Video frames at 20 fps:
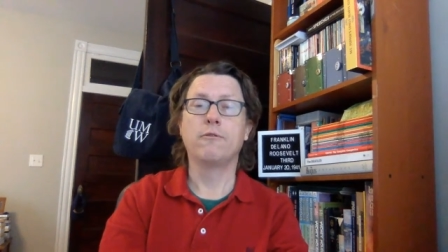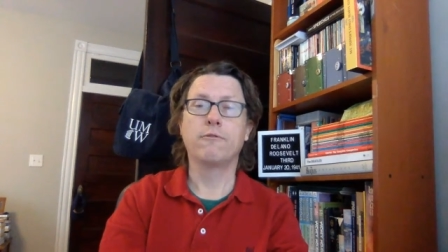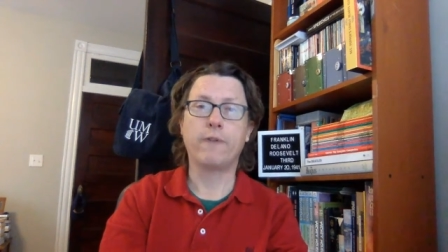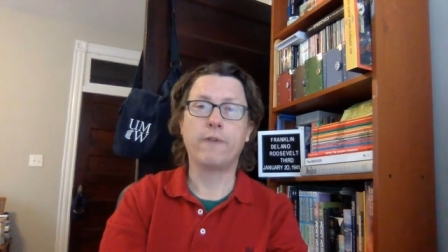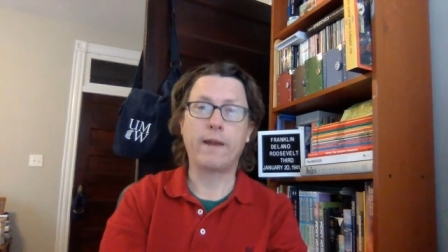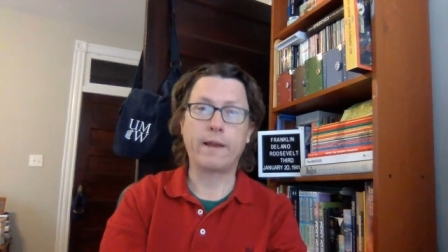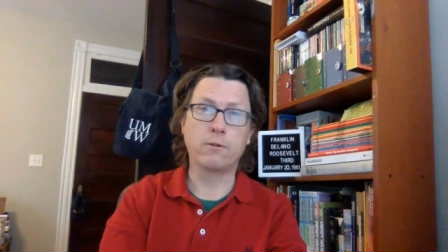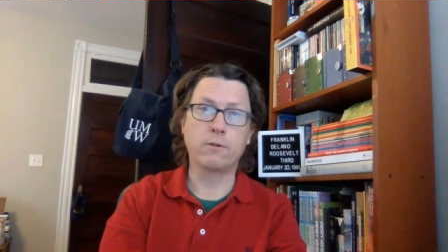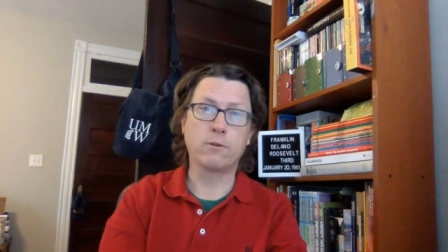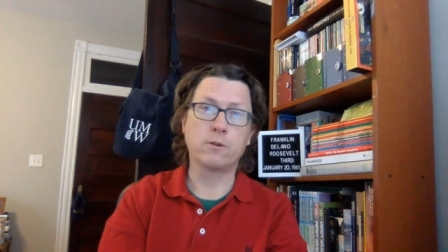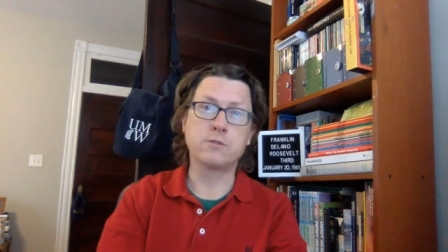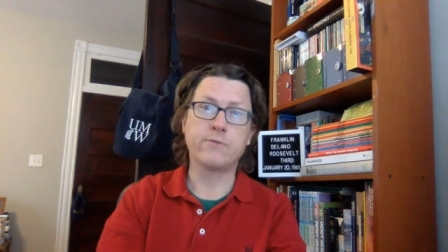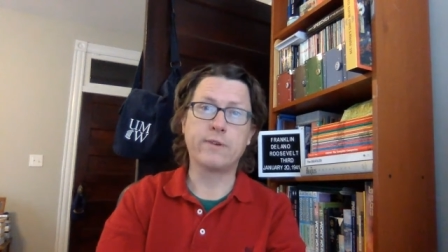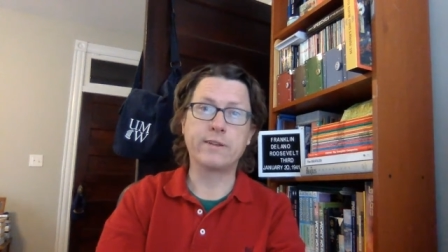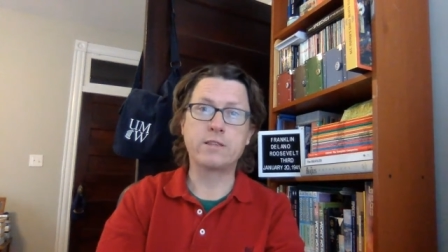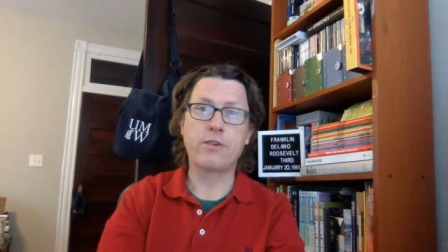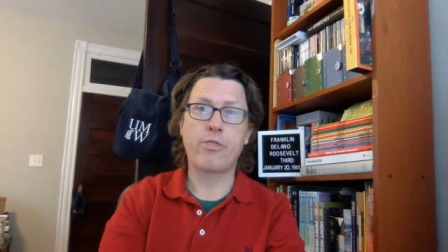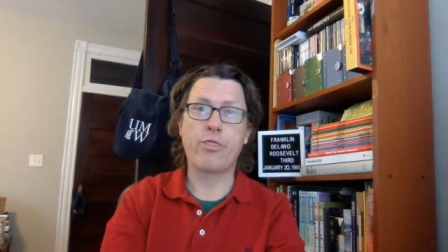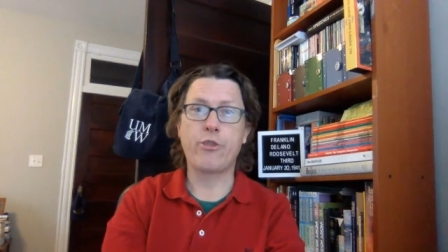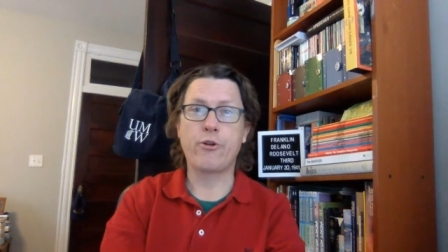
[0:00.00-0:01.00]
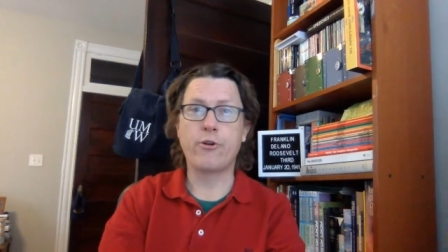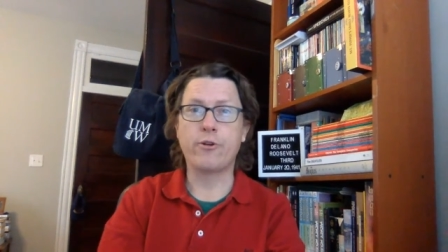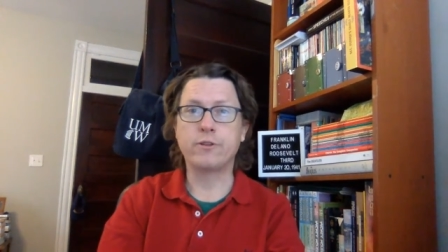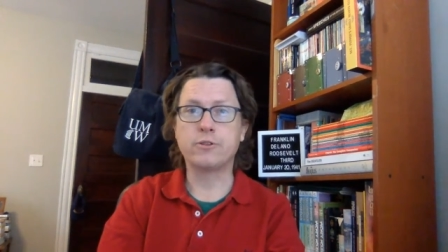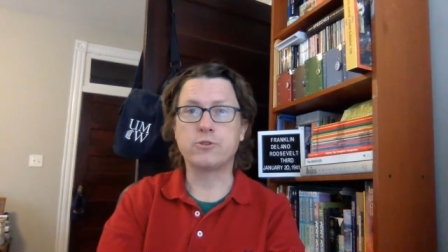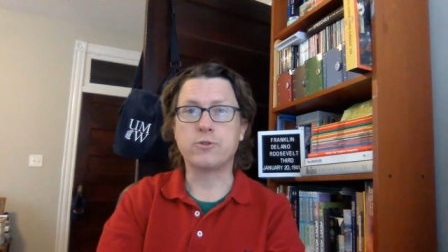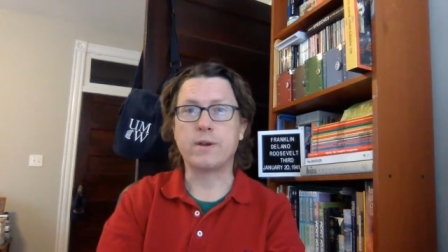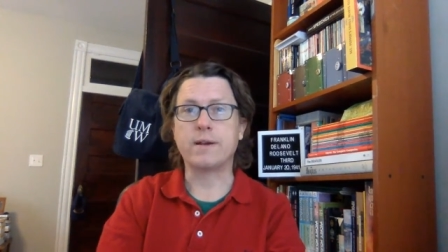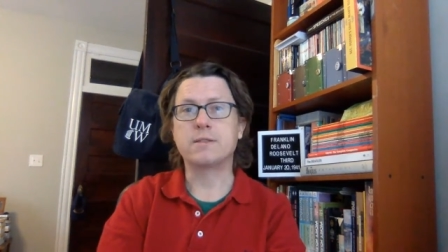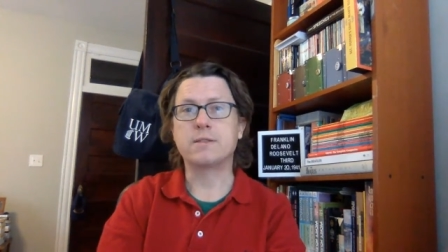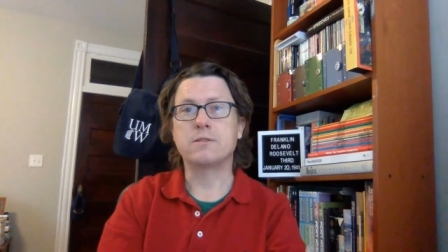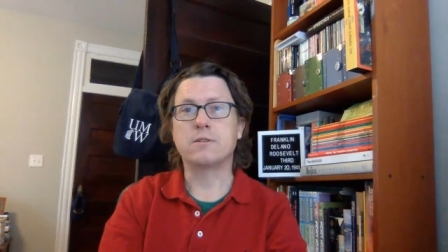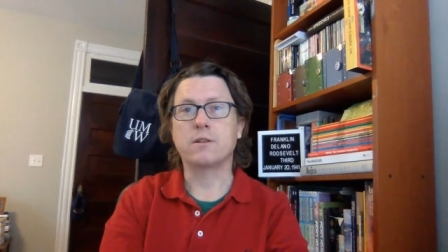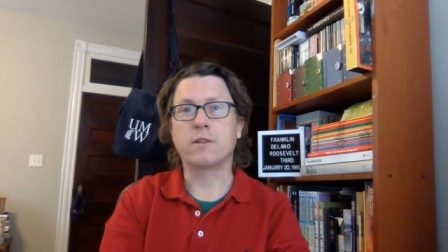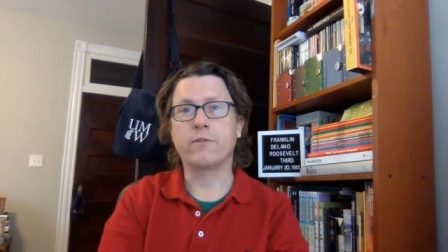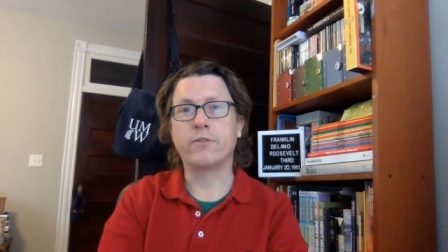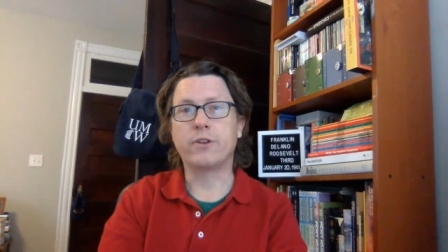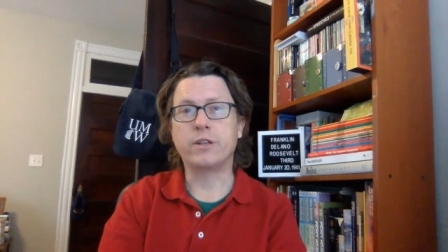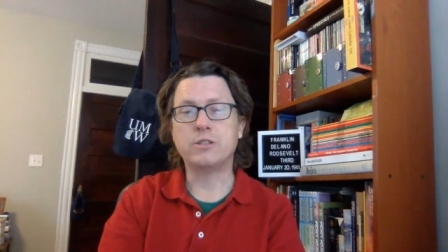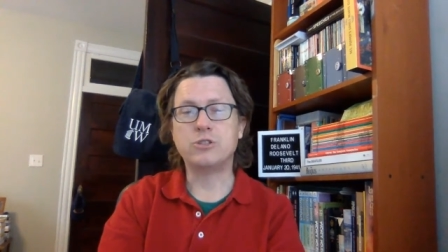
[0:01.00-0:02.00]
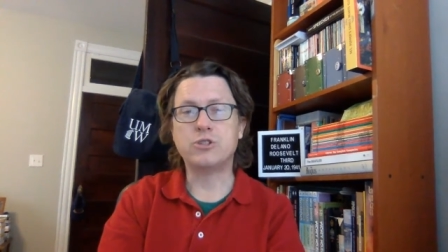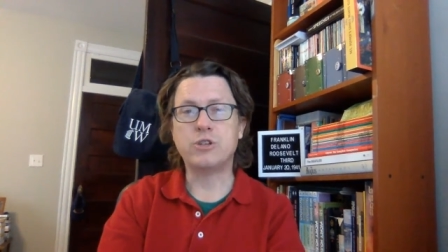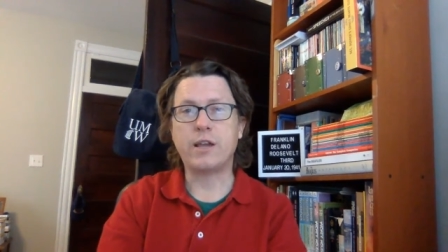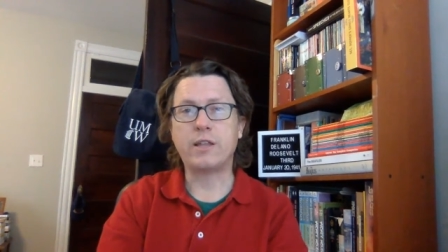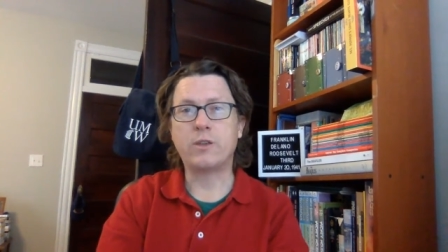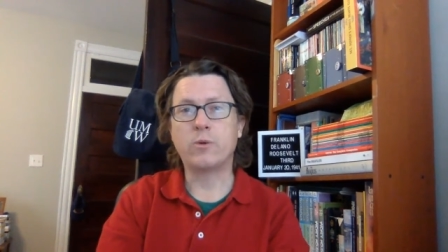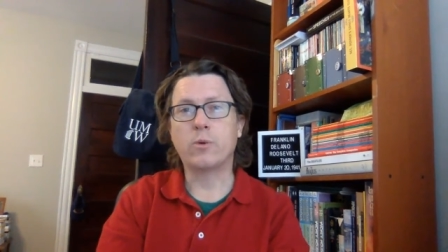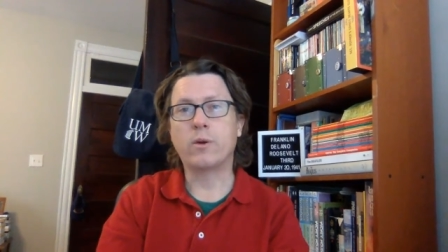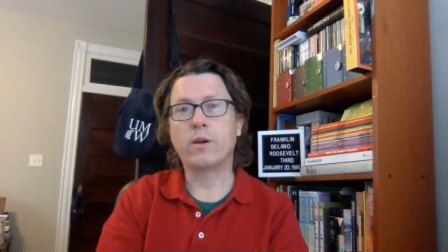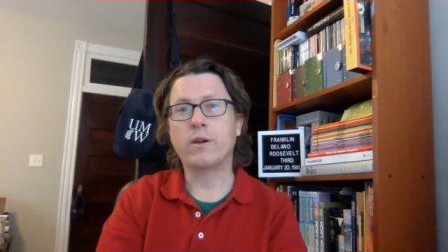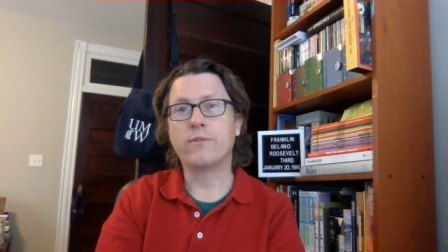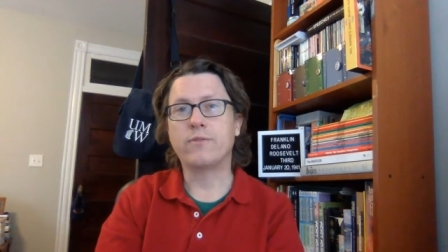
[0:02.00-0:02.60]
Franklin Roosevelt's third address, delivered in January